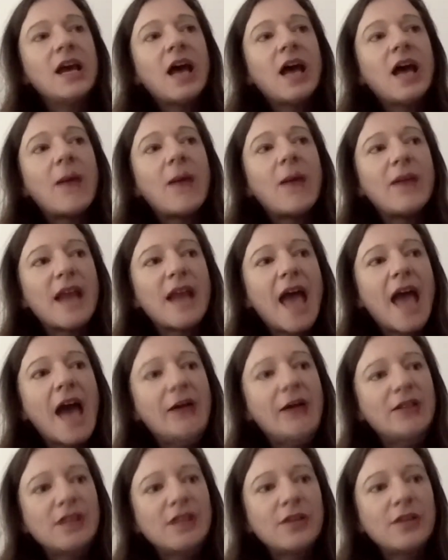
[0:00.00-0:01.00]
I mean, how
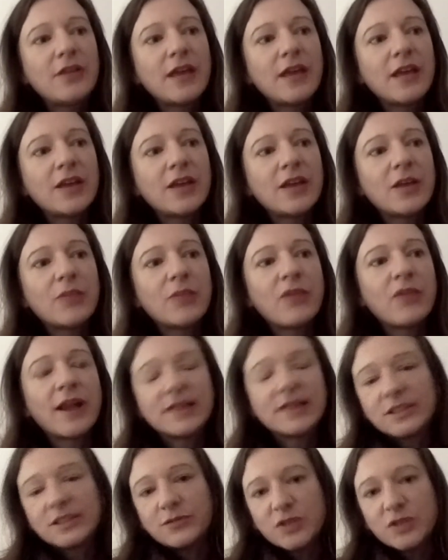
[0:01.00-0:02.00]
do you think that
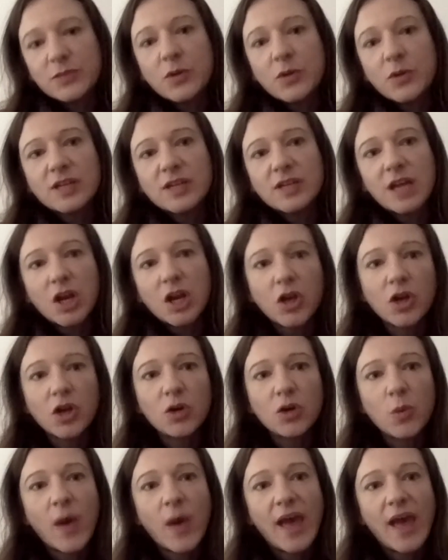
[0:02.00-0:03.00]
brands have responded in a good
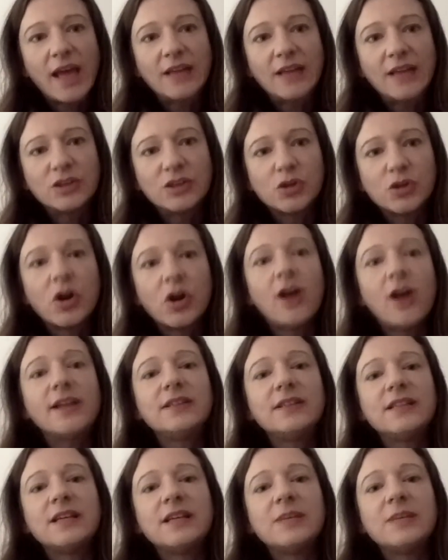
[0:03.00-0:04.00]
way to try
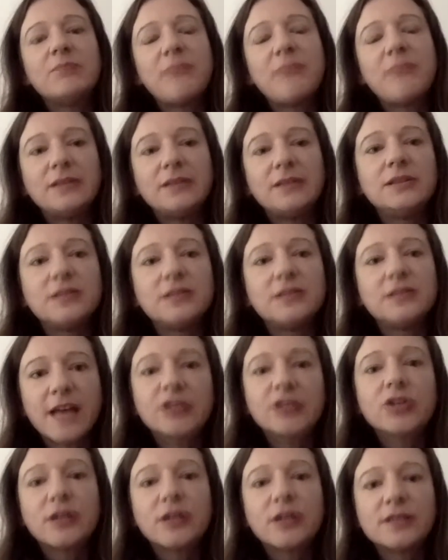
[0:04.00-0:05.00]
to build that
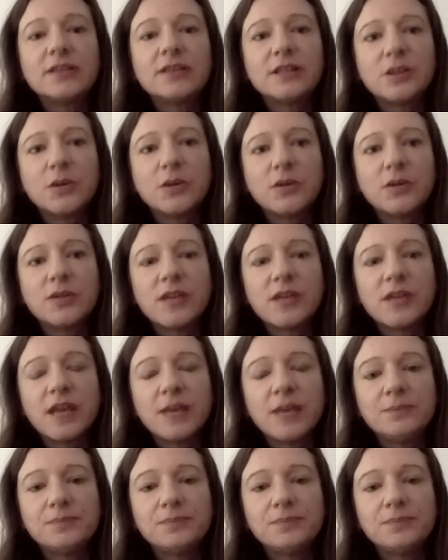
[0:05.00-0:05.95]
trust and loyalty?